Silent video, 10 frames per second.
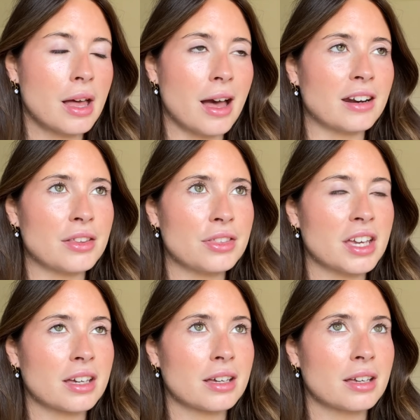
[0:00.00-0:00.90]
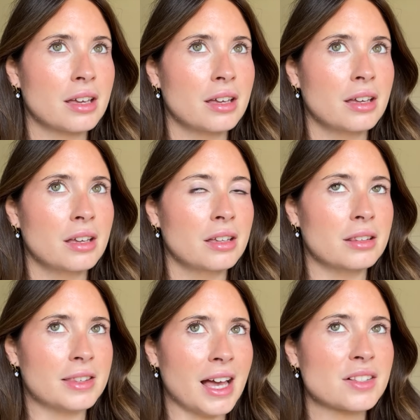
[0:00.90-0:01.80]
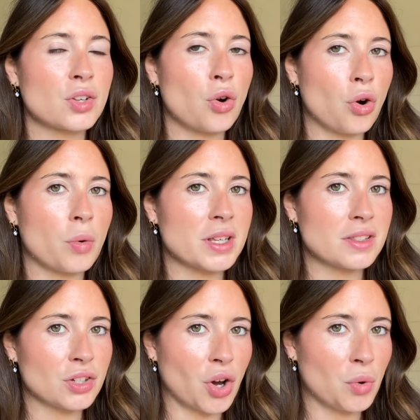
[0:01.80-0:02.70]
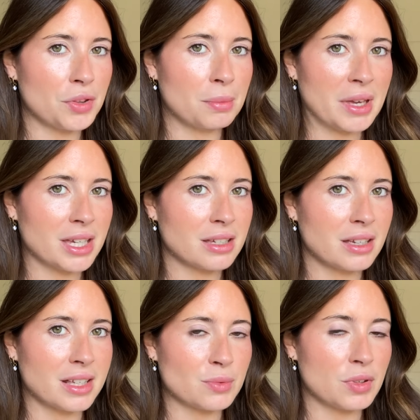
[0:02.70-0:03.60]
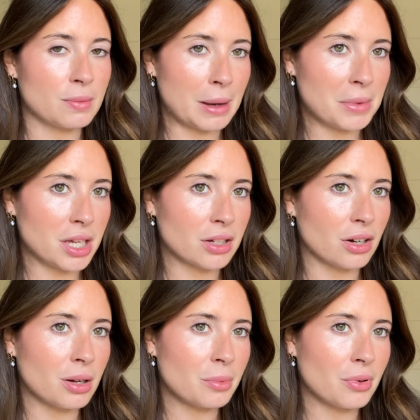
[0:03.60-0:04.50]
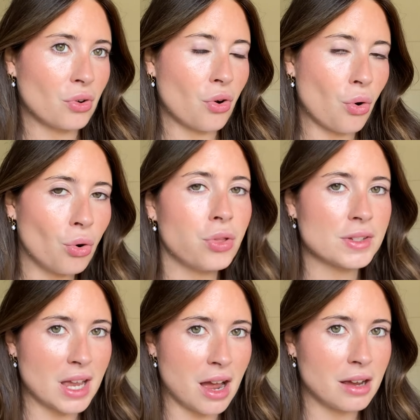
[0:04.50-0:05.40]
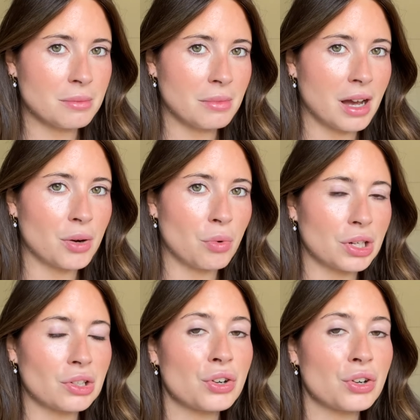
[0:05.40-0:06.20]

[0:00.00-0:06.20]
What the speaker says: And I think that's always the goal with me, is with my makeup, all the time, I want to look